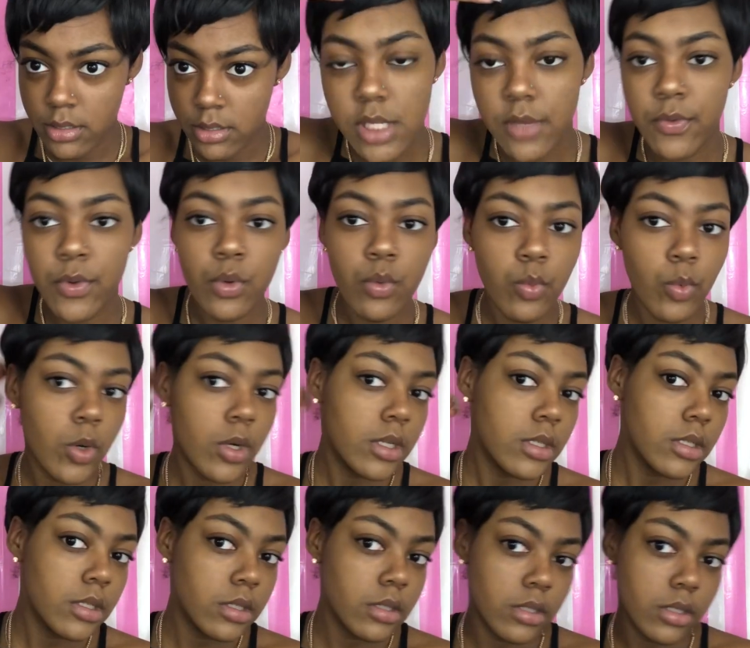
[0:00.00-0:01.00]
If you
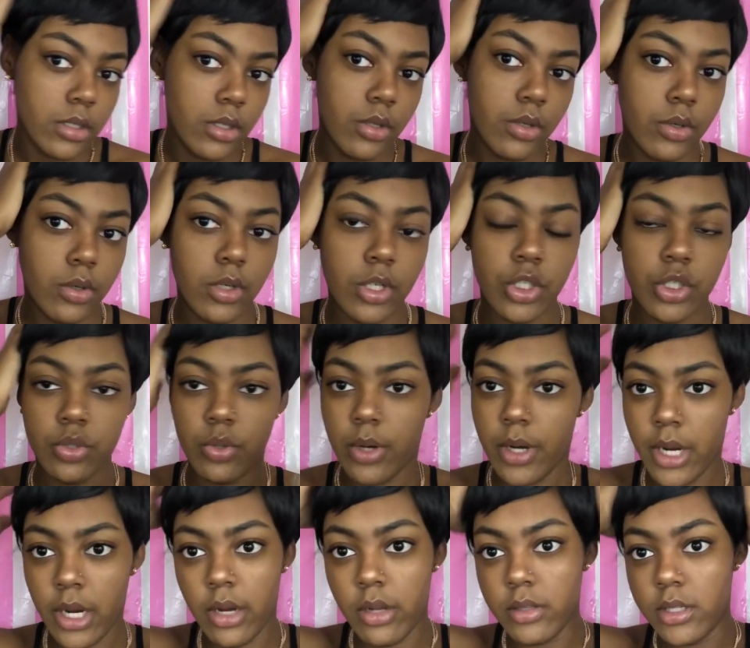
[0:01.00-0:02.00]
want, you know, a
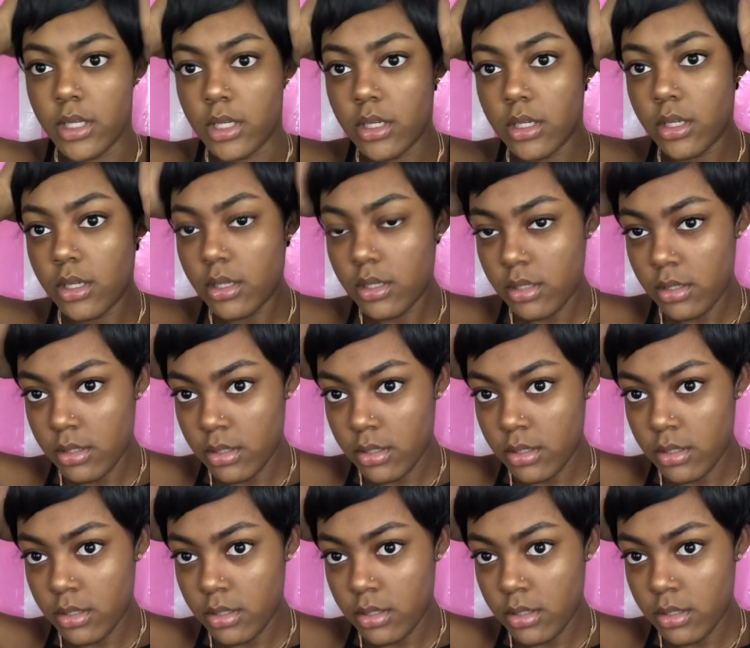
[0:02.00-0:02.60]
short hair look,